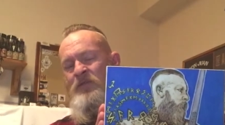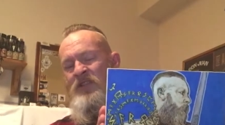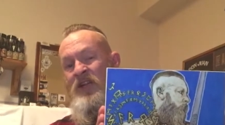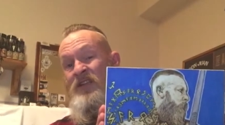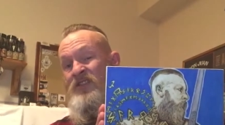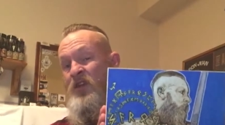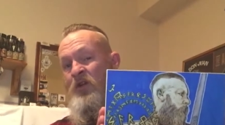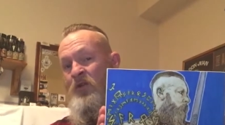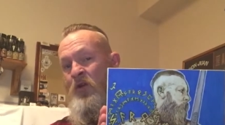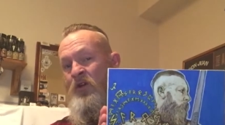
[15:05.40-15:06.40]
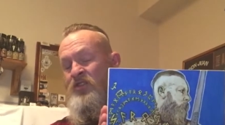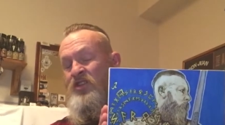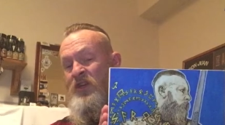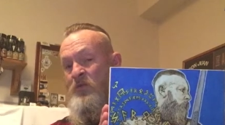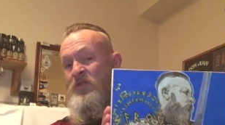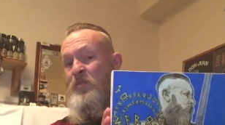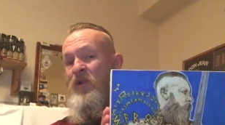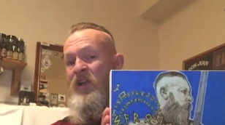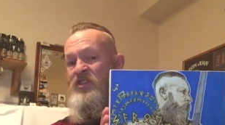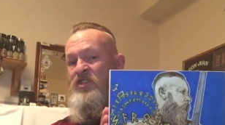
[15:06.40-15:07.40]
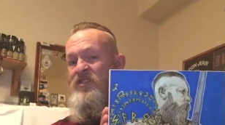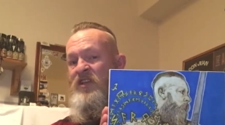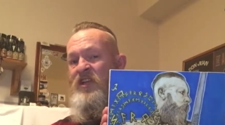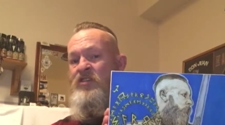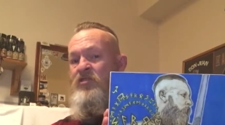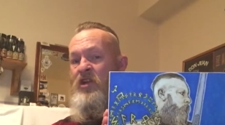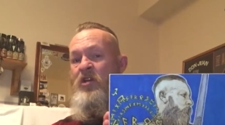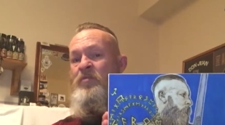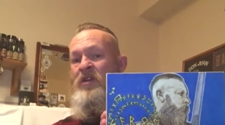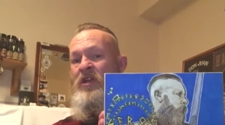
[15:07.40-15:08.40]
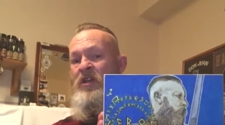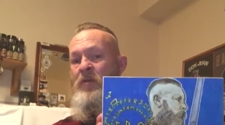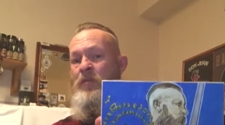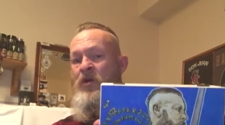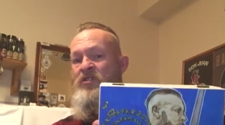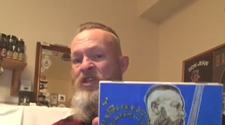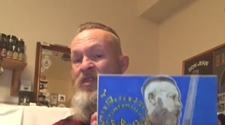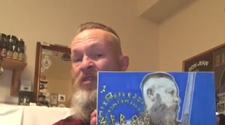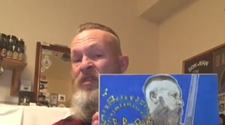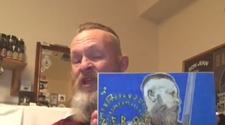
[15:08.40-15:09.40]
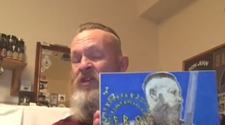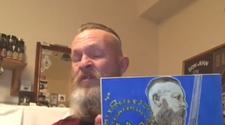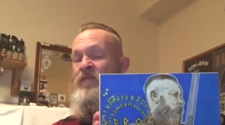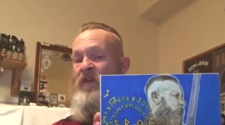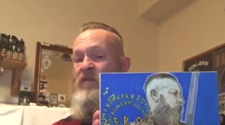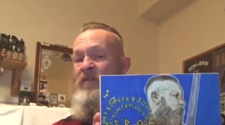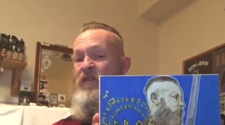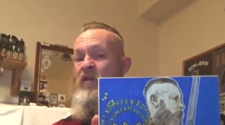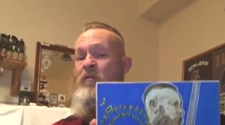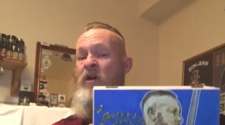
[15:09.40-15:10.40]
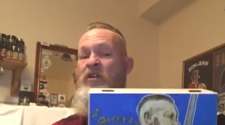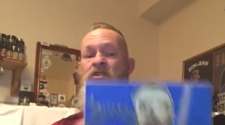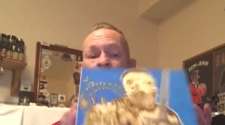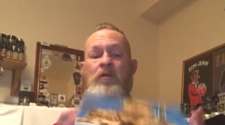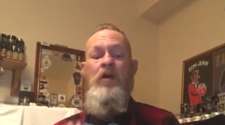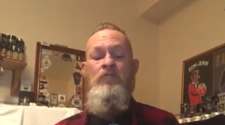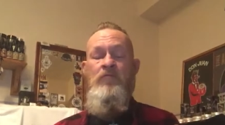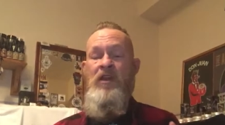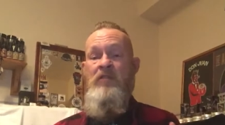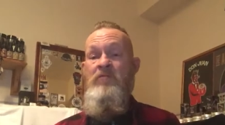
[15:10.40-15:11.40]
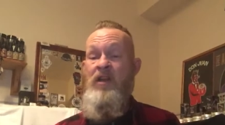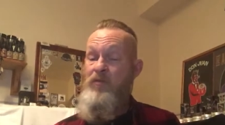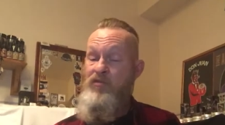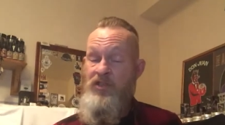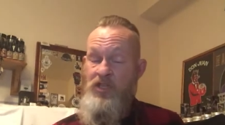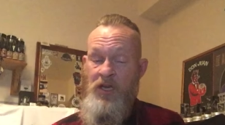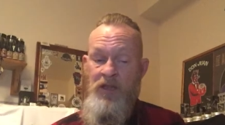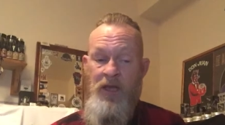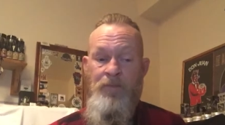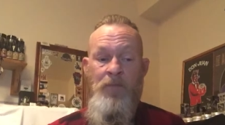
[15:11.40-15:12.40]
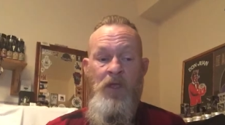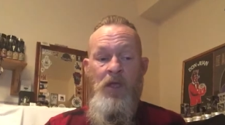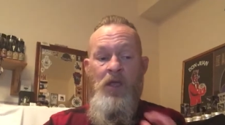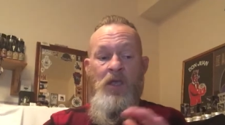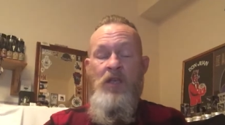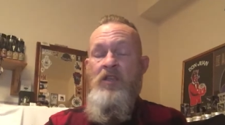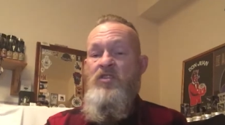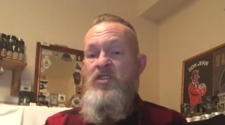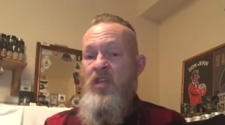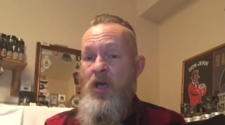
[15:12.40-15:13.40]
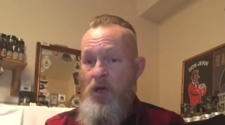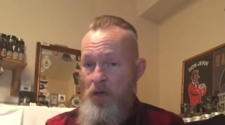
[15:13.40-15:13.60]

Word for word: absolutely top notch and it was a pleasure to literally open it and unbox it and thank you very very much i really really appreciate that so